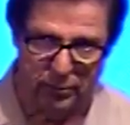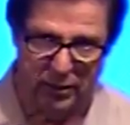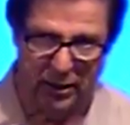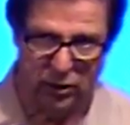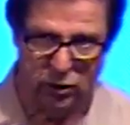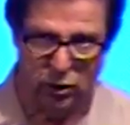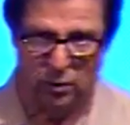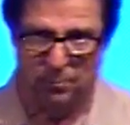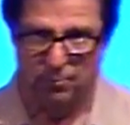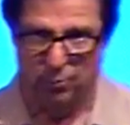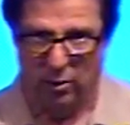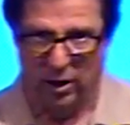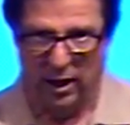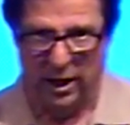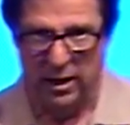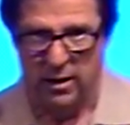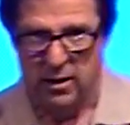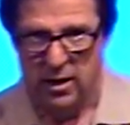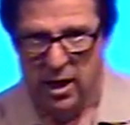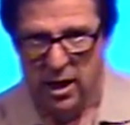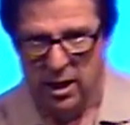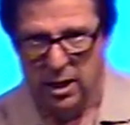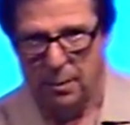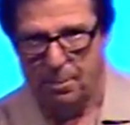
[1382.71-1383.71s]
me, I should pray,
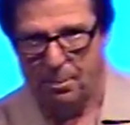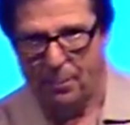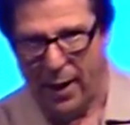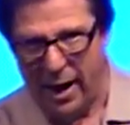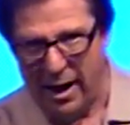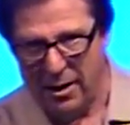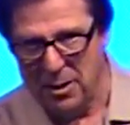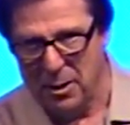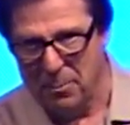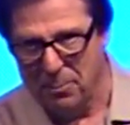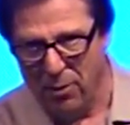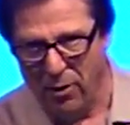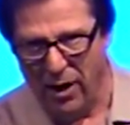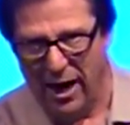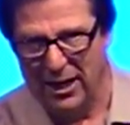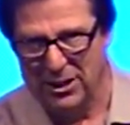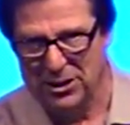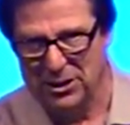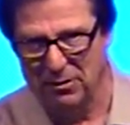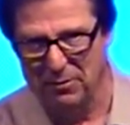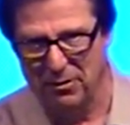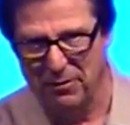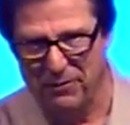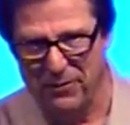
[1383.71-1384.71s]
the, the
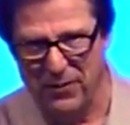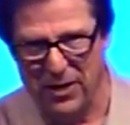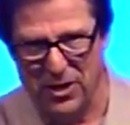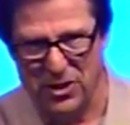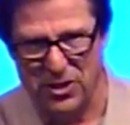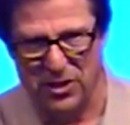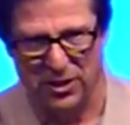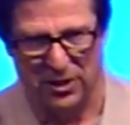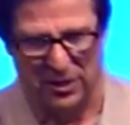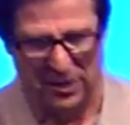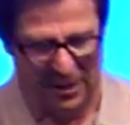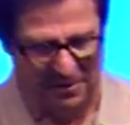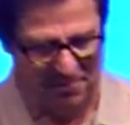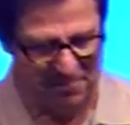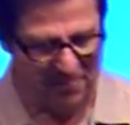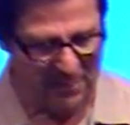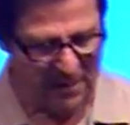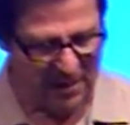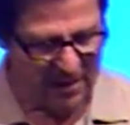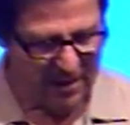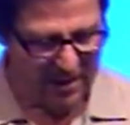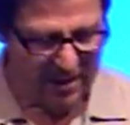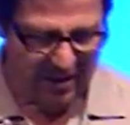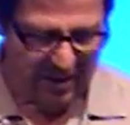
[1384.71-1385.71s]
price of deficiency.
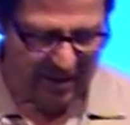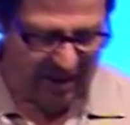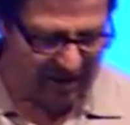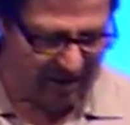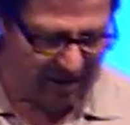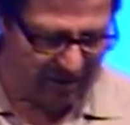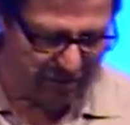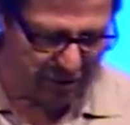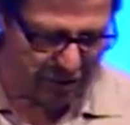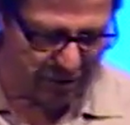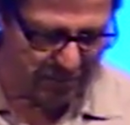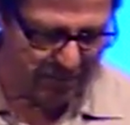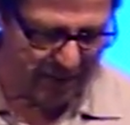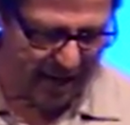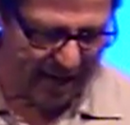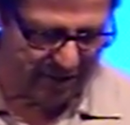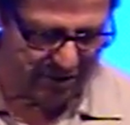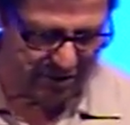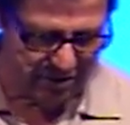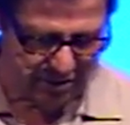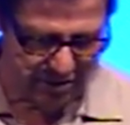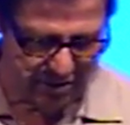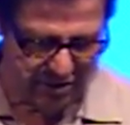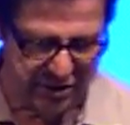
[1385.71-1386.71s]
I love this
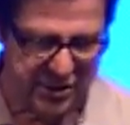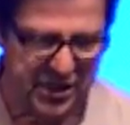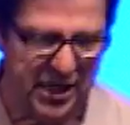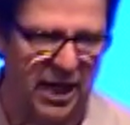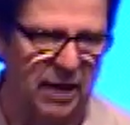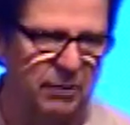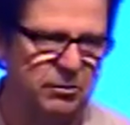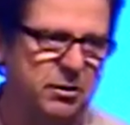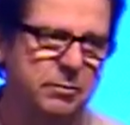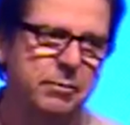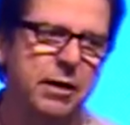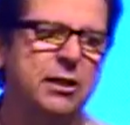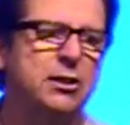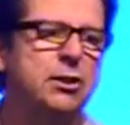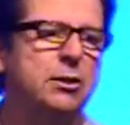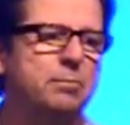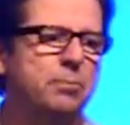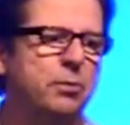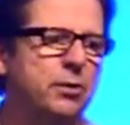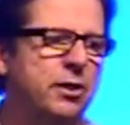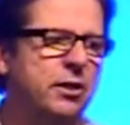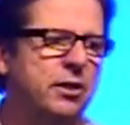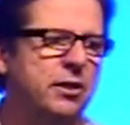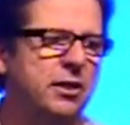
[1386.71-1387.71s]
passage in James. He makes
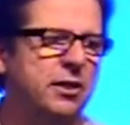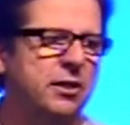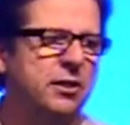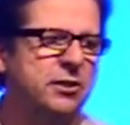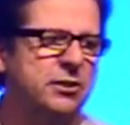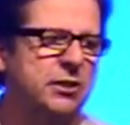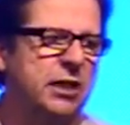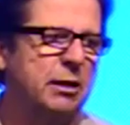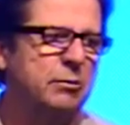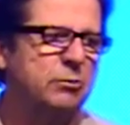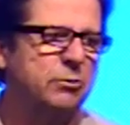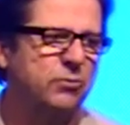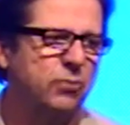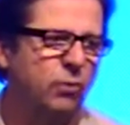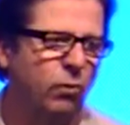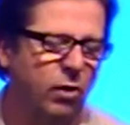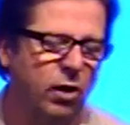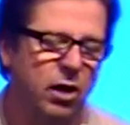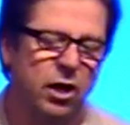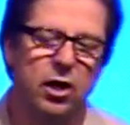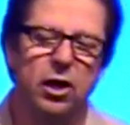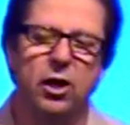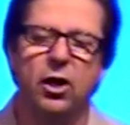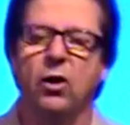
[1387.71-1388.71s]
it pretty clear in James
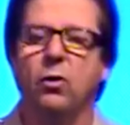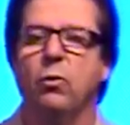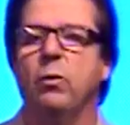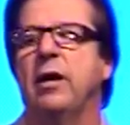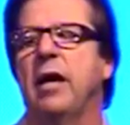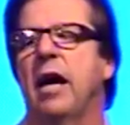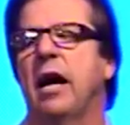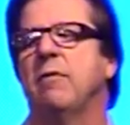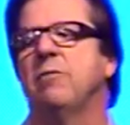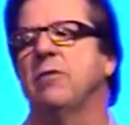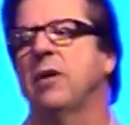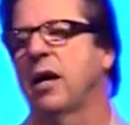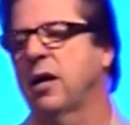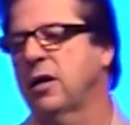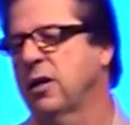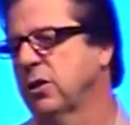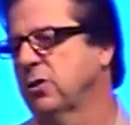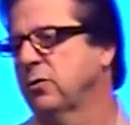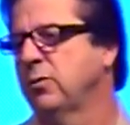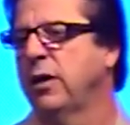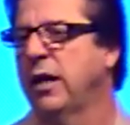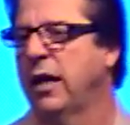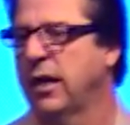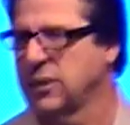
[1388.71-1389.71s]
4. We have not
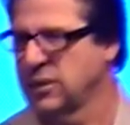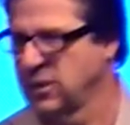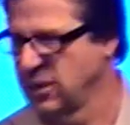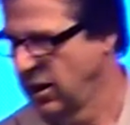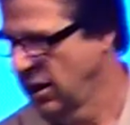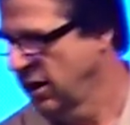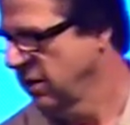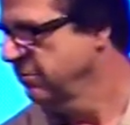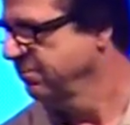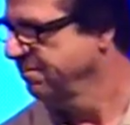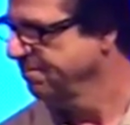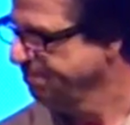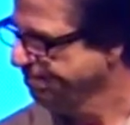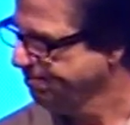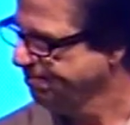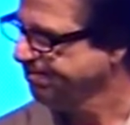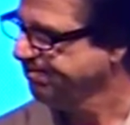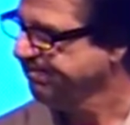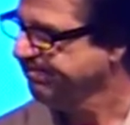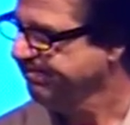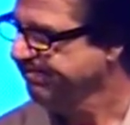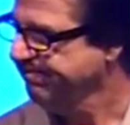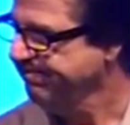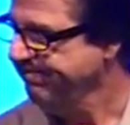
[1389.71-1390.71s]
because we ask not.
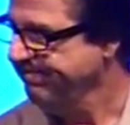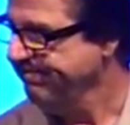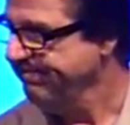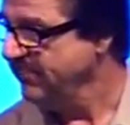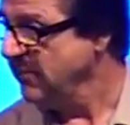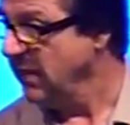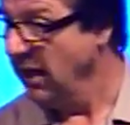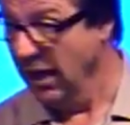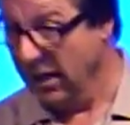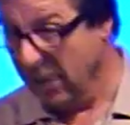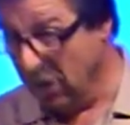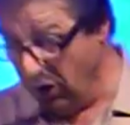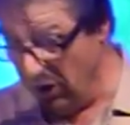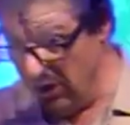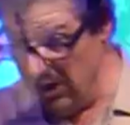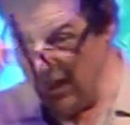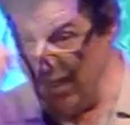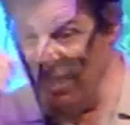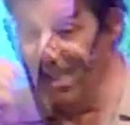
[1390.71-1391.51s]
I couldn't